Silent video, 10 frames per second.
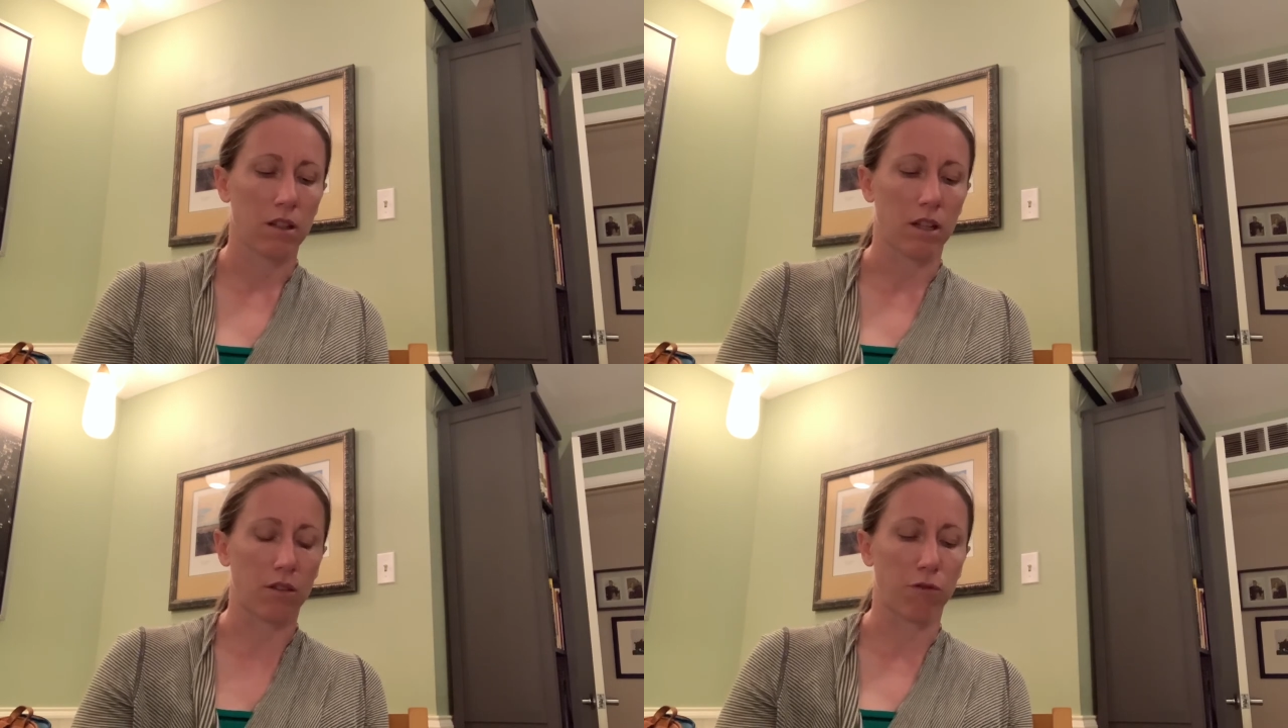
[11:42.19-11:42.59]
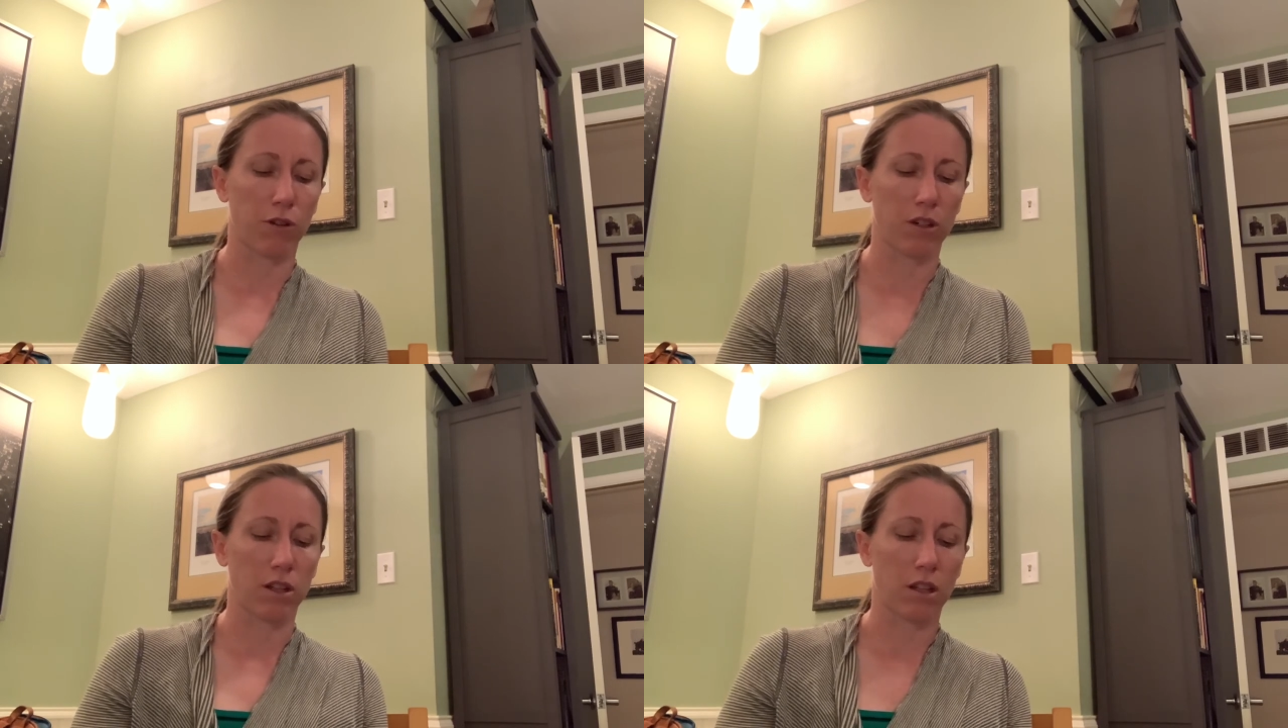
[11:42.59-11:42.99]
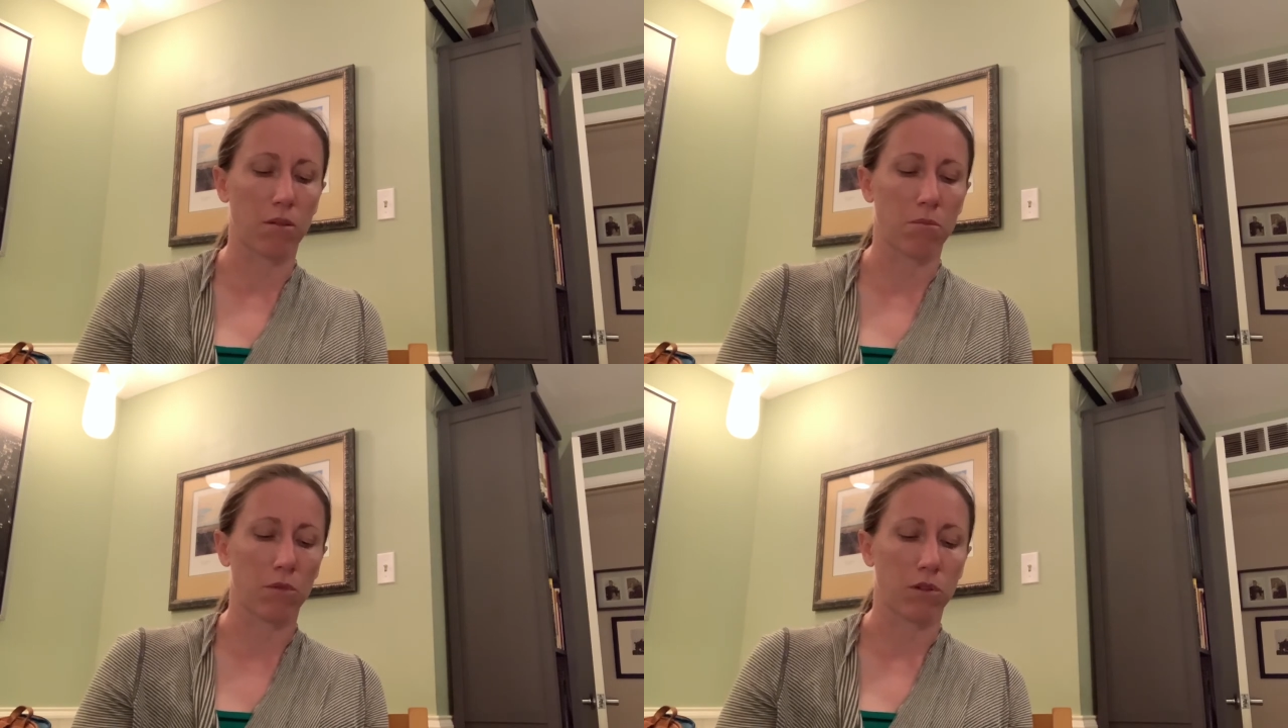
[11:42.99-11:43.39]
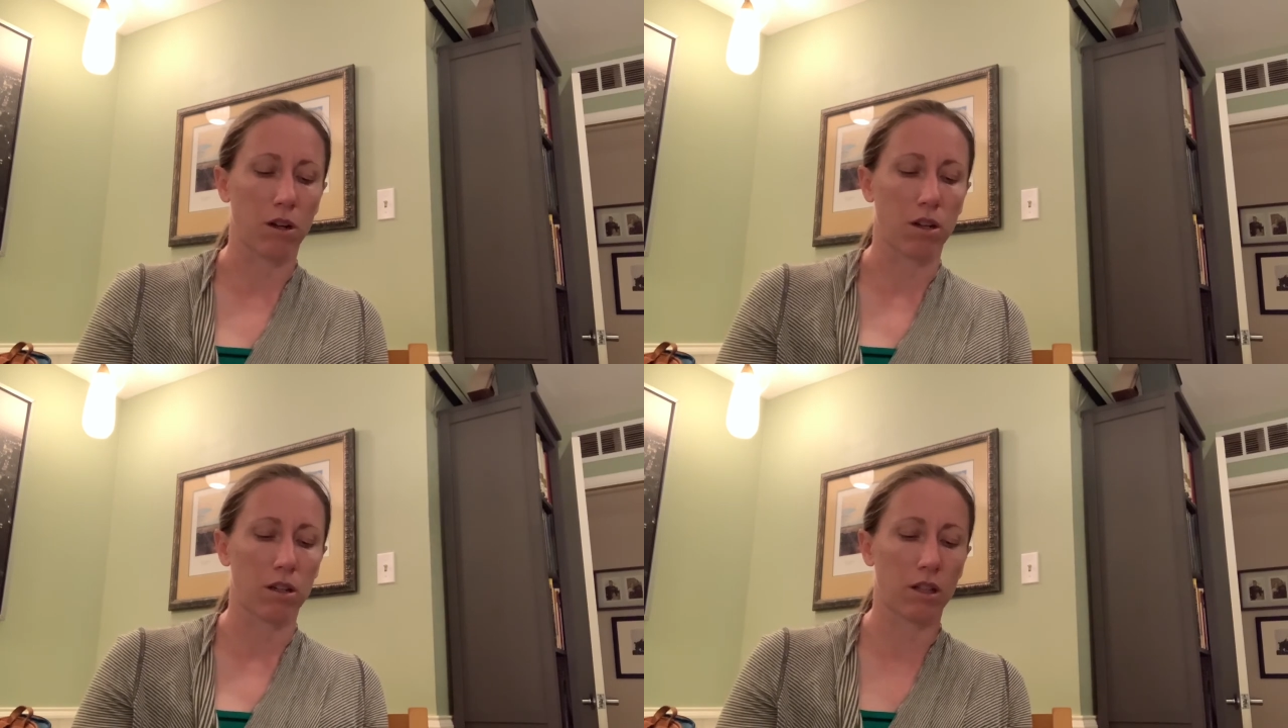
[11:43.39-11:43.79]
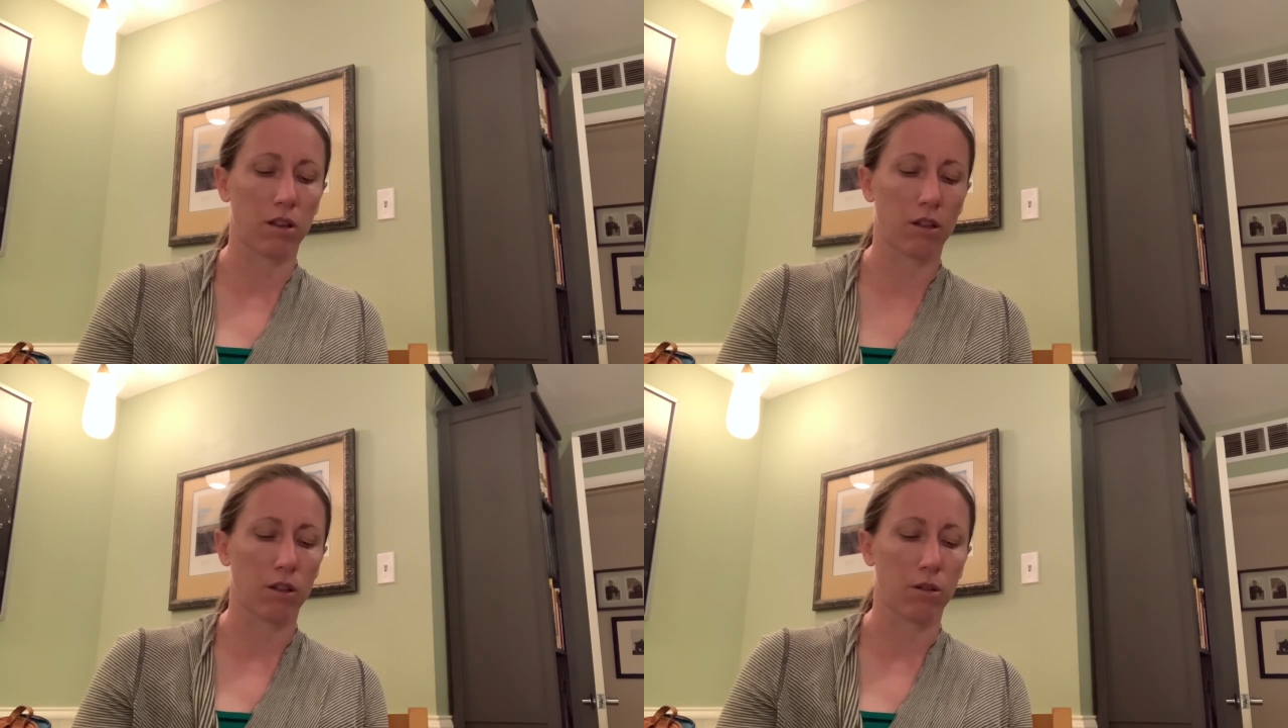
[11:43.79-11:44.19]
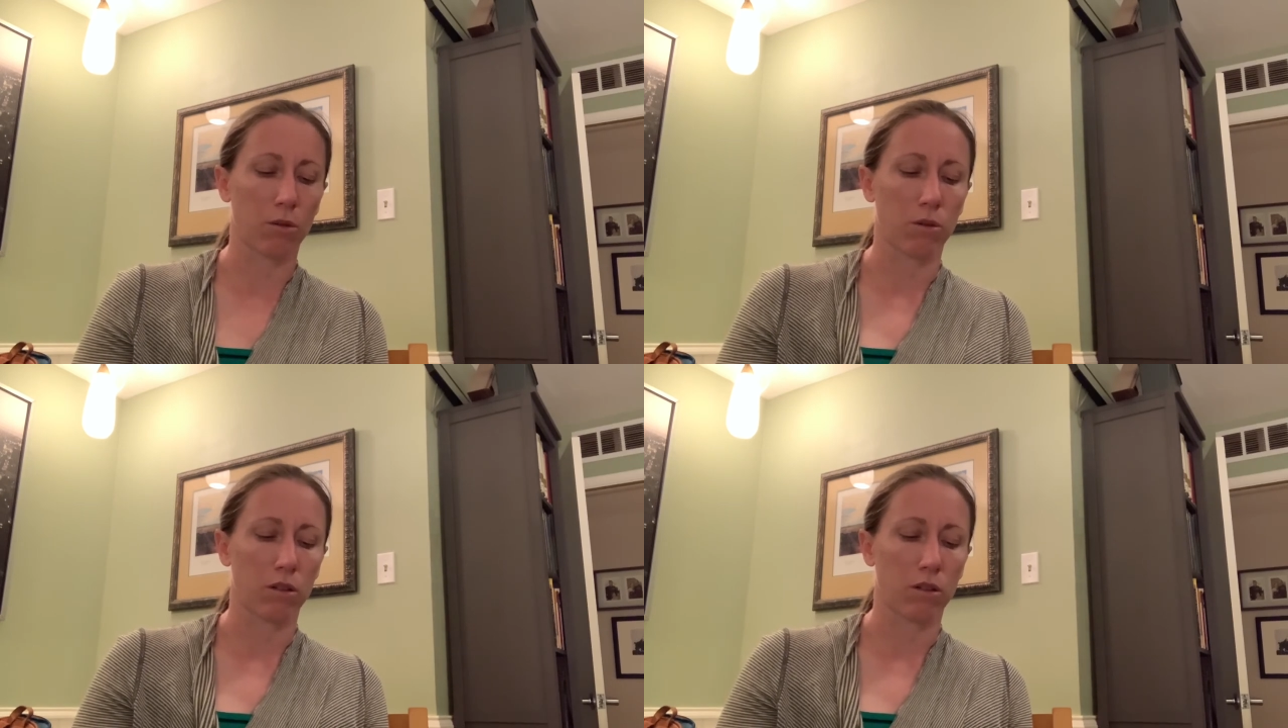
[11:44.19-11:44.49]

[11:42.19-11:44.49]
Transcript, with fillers: At the foot of them, long and low,